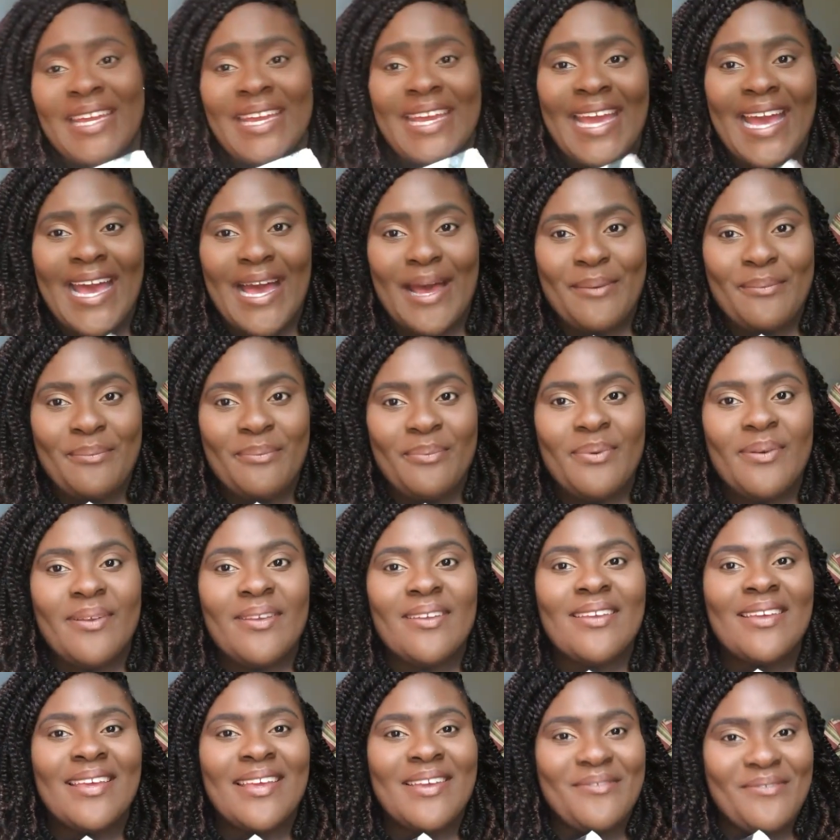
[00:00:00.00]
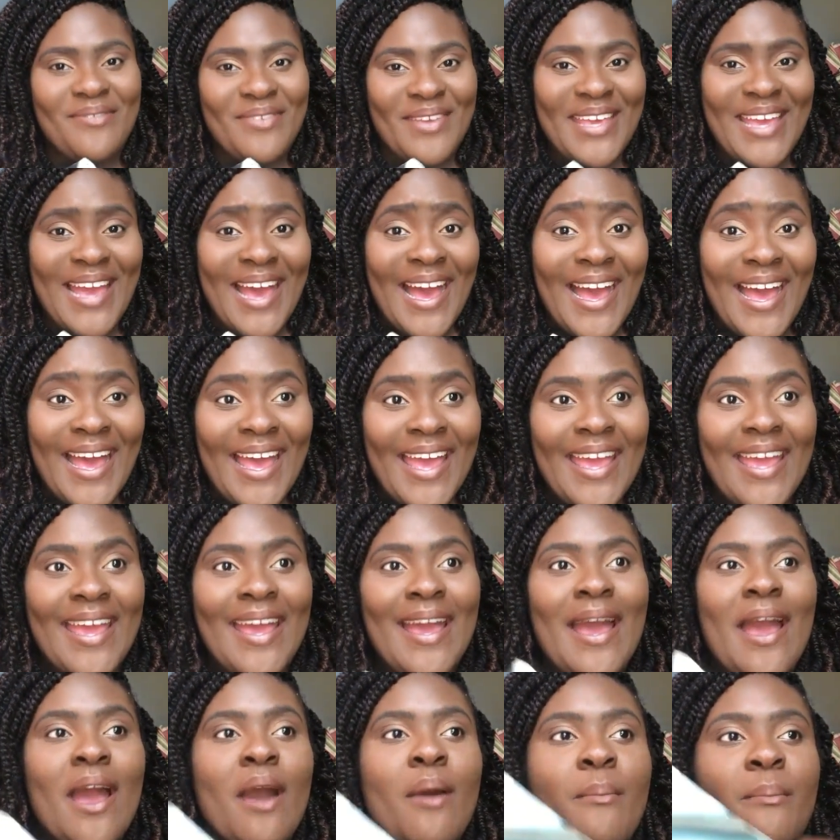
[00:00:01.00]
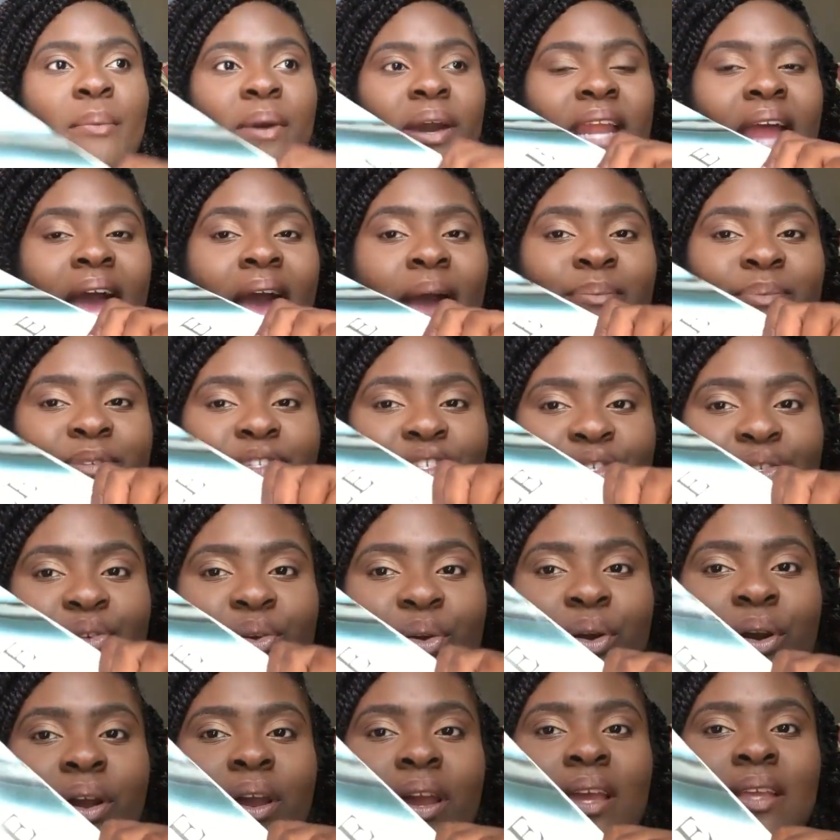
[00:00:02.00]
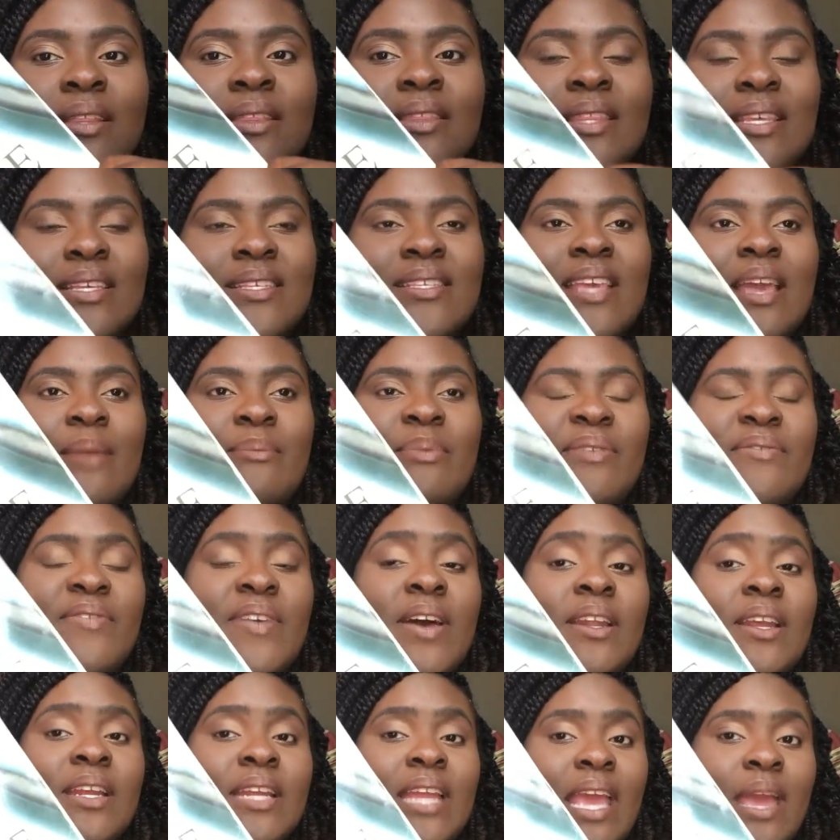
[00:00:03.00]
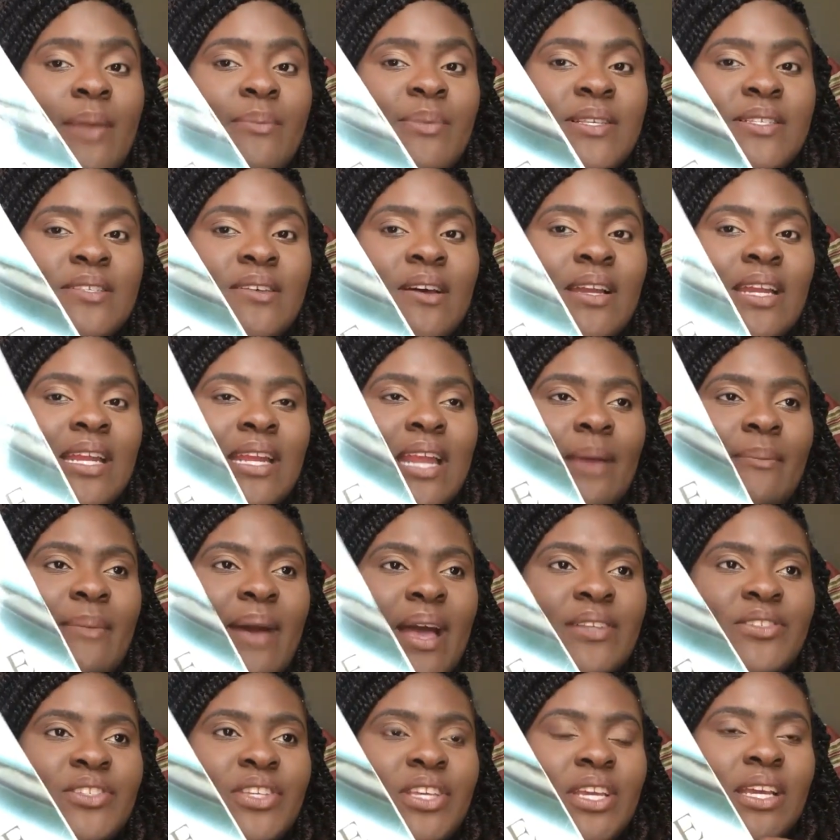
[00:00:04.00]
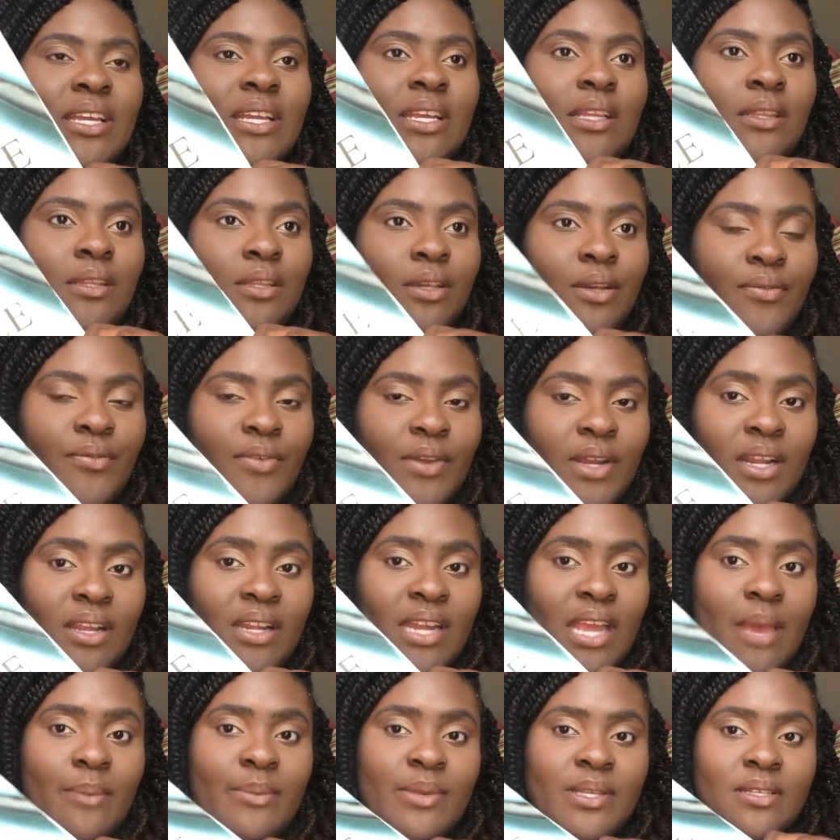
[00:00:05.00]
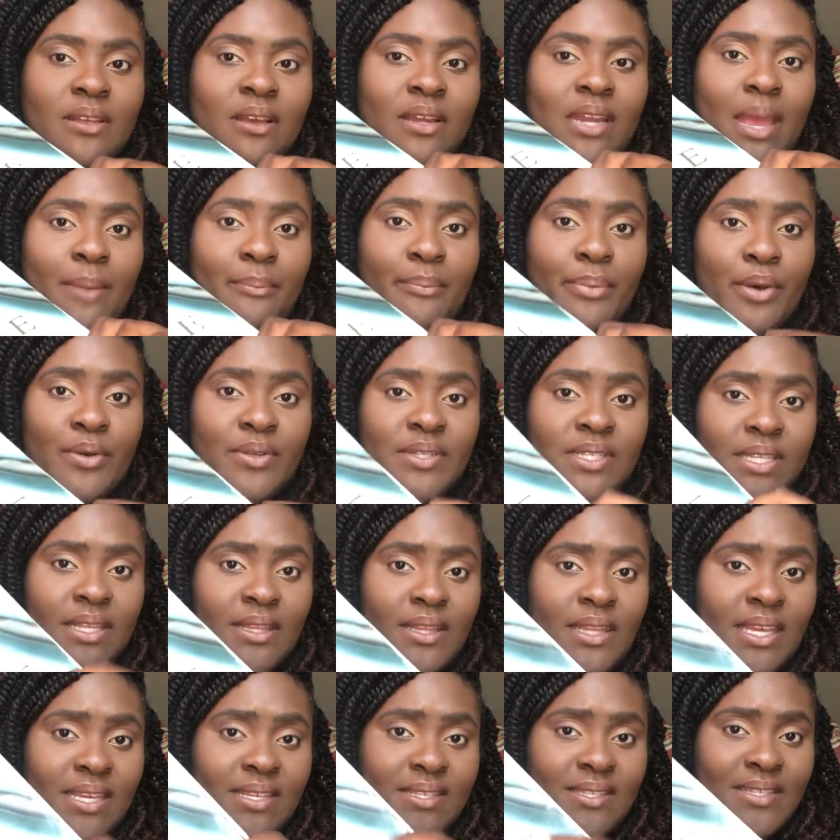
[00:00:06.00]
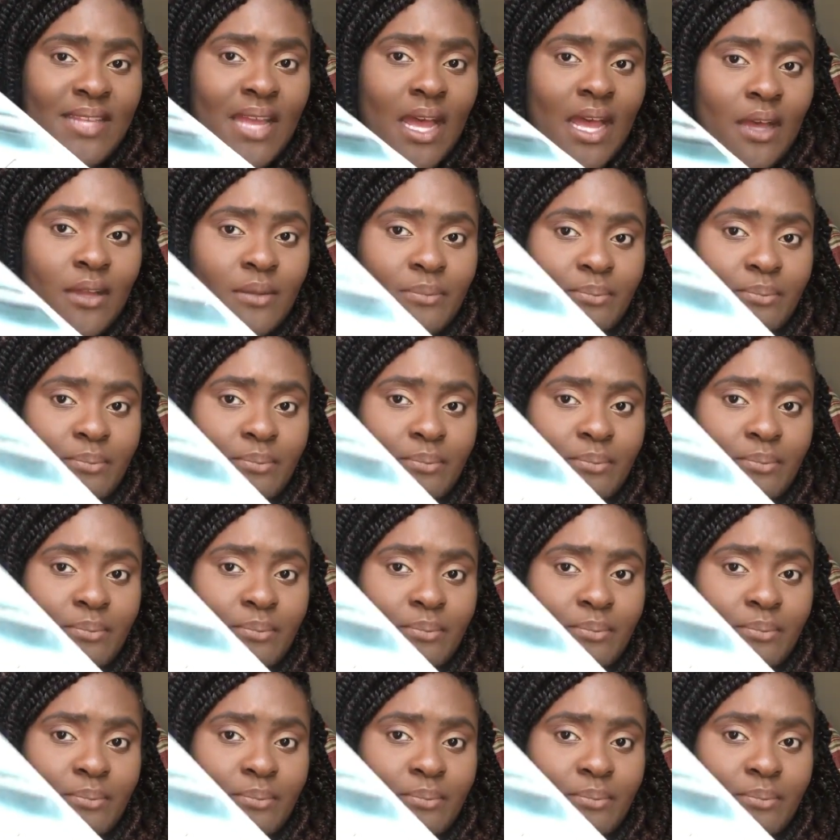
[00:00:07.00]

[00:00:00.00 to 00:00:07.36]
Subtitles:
Camp in VI, but I'm sure this can be found on Amazon, and I'm actually going to look for it on Amazon and post the links down